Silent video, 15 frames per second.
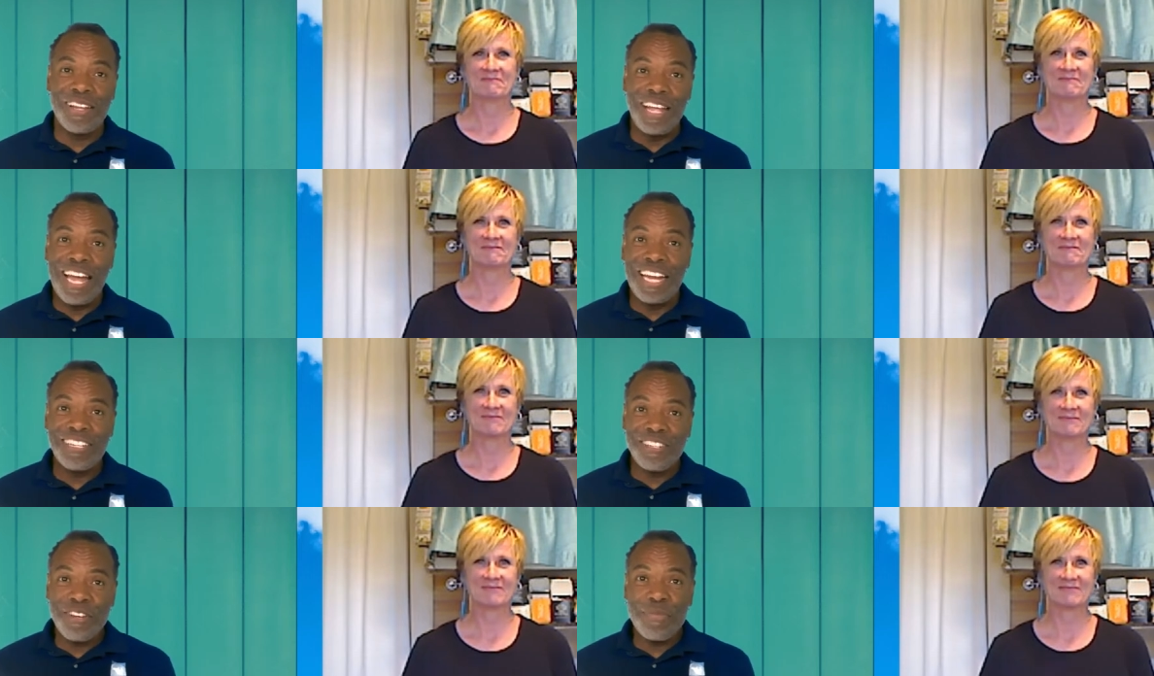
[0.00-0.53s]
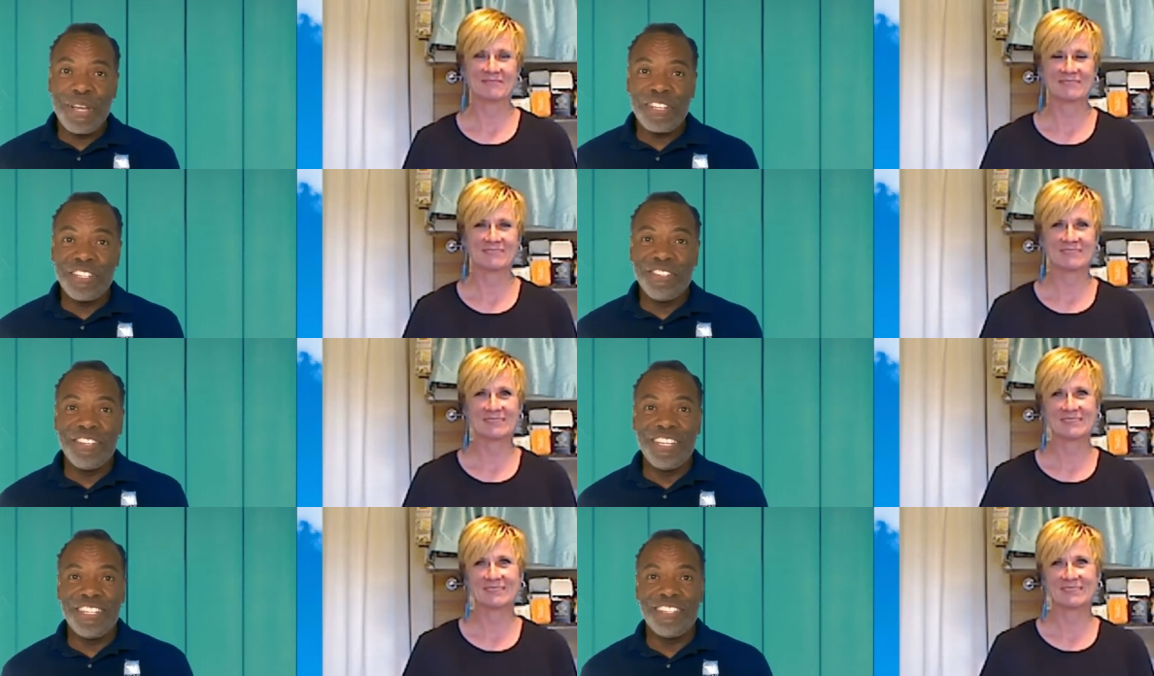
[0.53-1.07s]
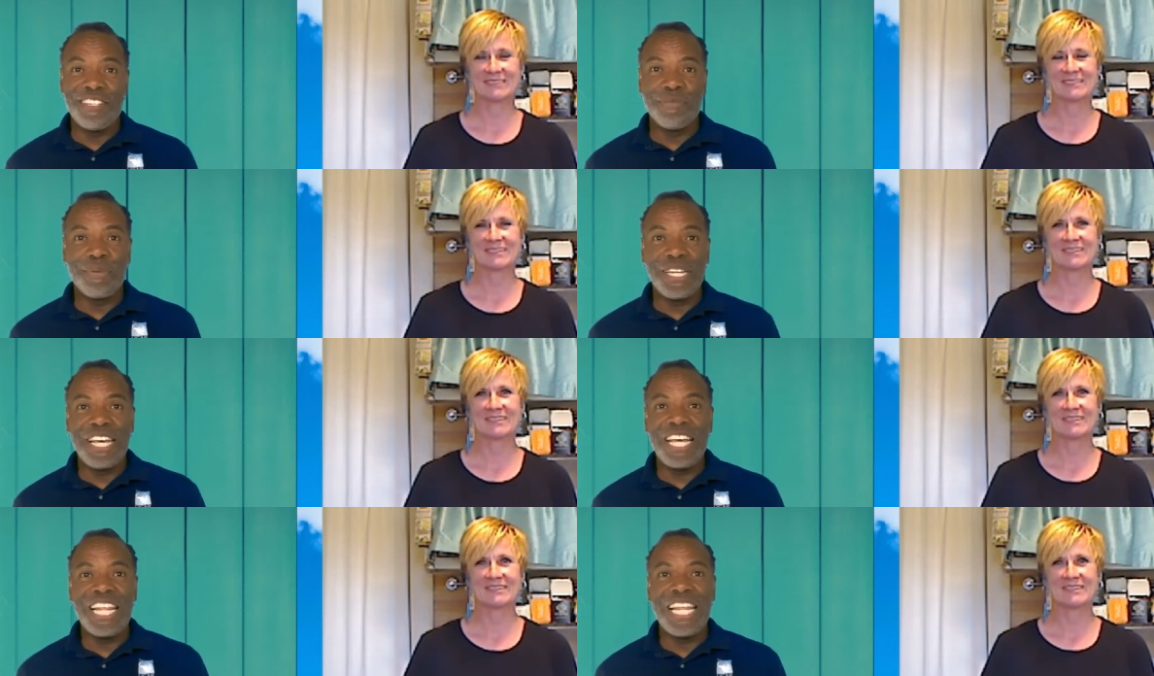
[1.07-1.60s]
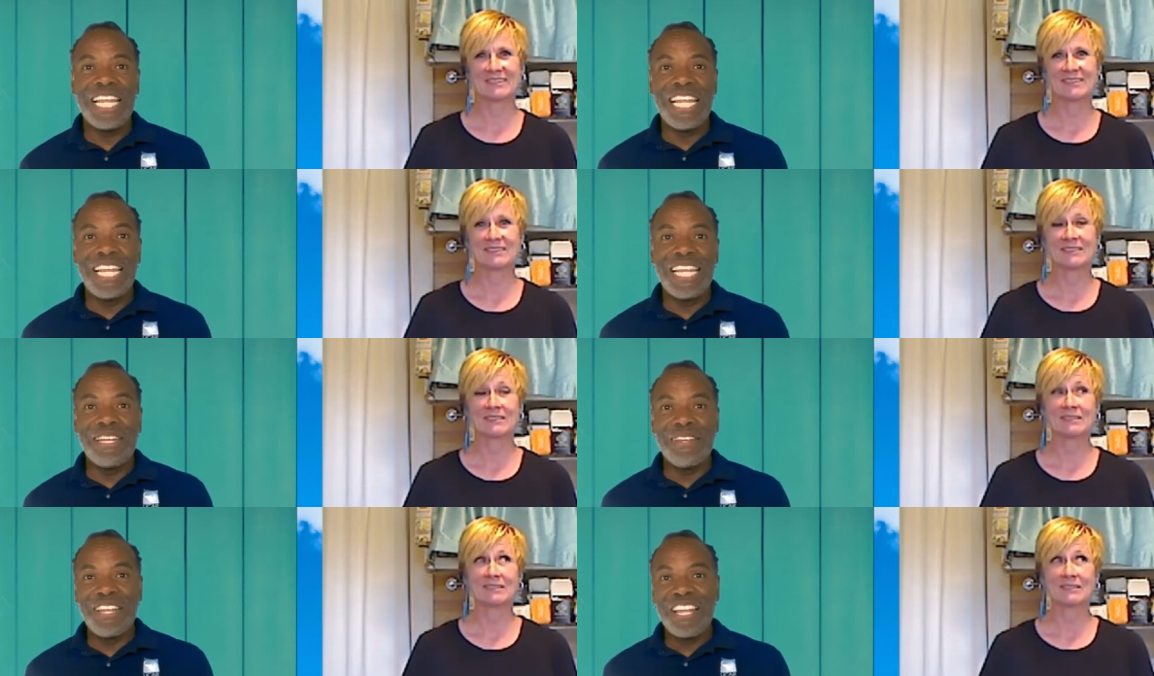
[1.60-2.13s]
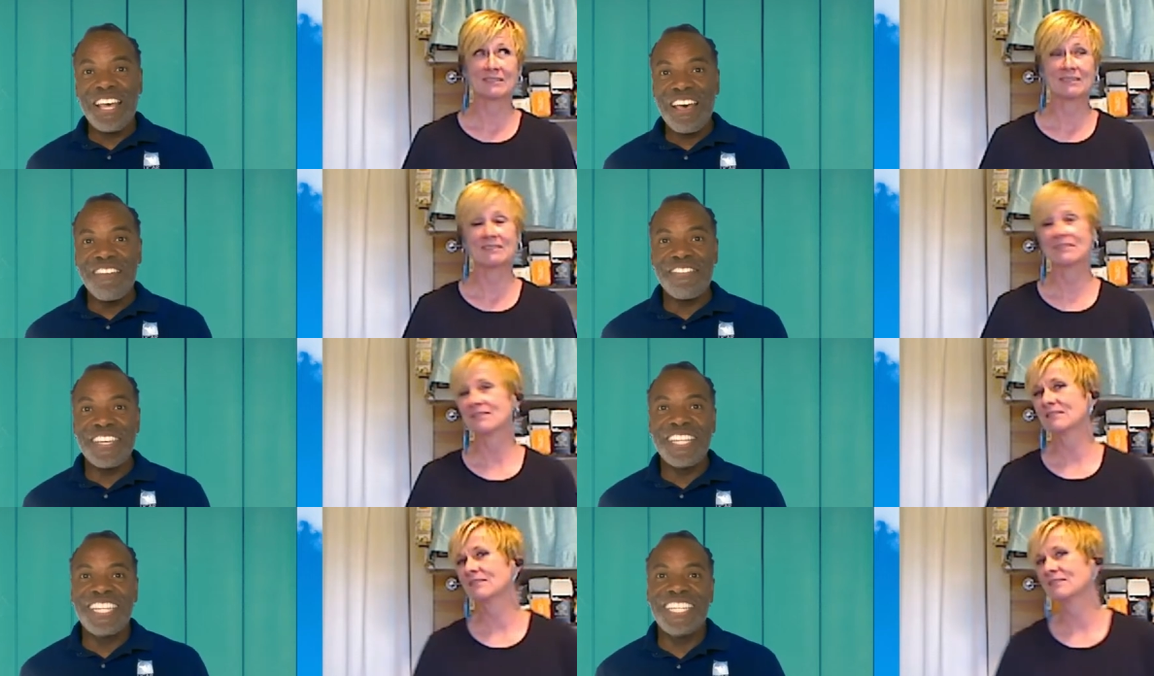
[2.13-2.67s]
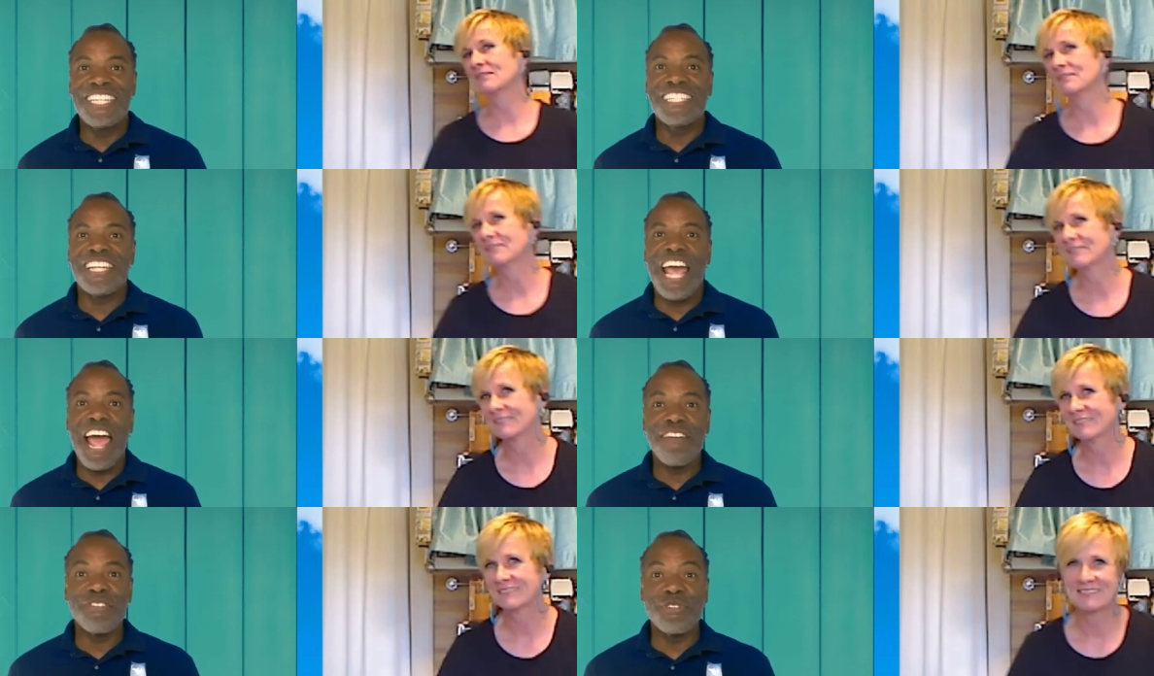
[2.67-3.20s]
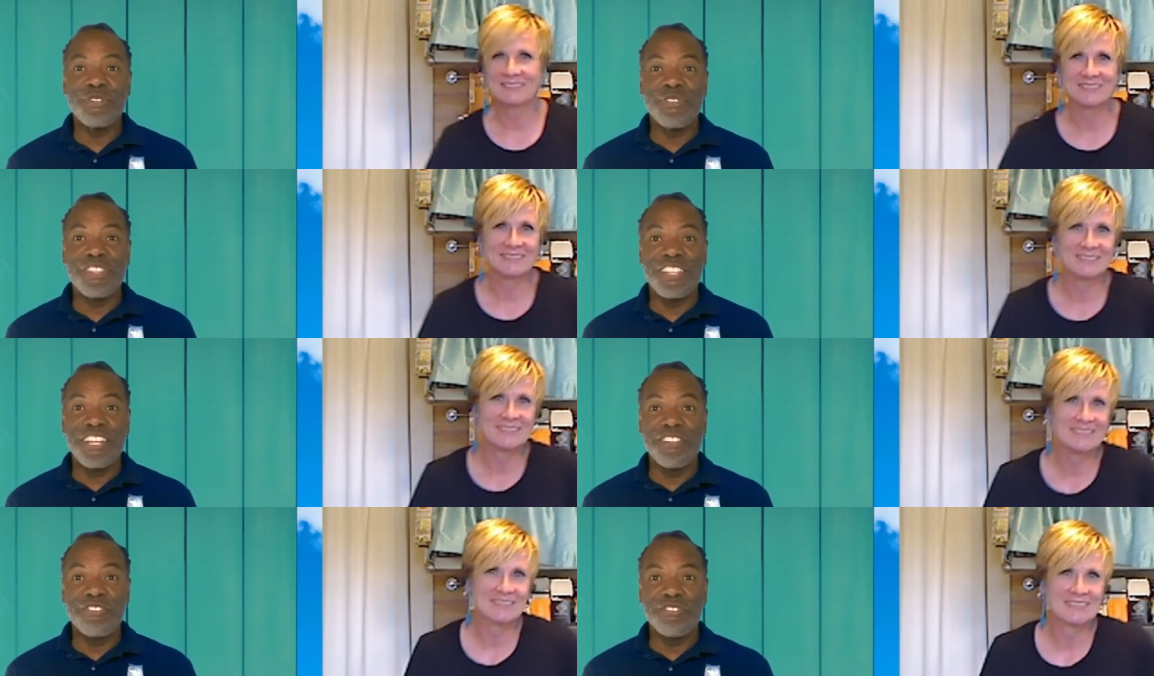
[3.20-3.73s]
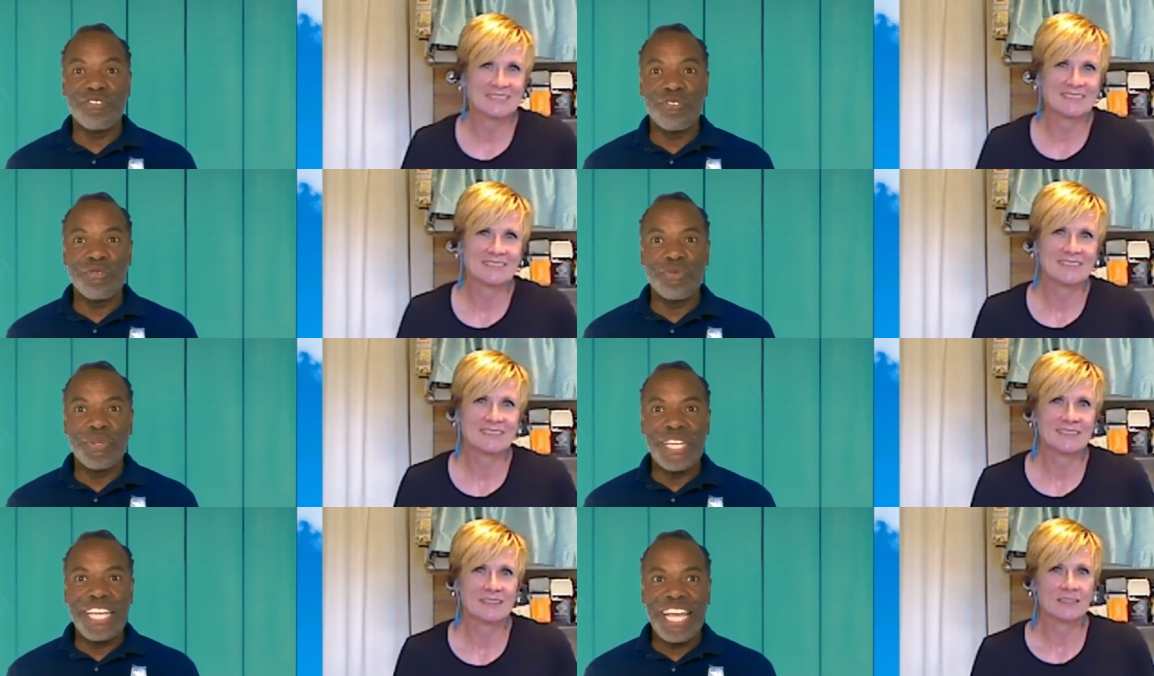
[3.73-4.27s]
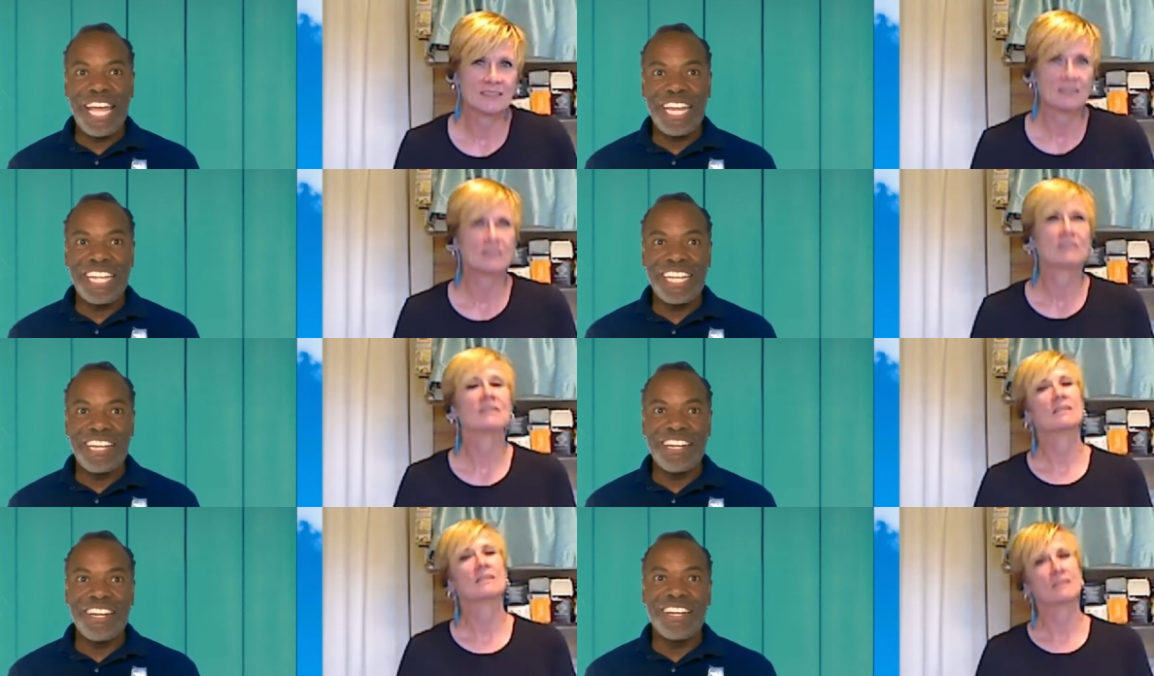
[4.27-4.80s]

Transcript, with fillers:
Speaker 1: Well, I don't know about you, Nancy, but I am loving these afternoon thunderstorms we get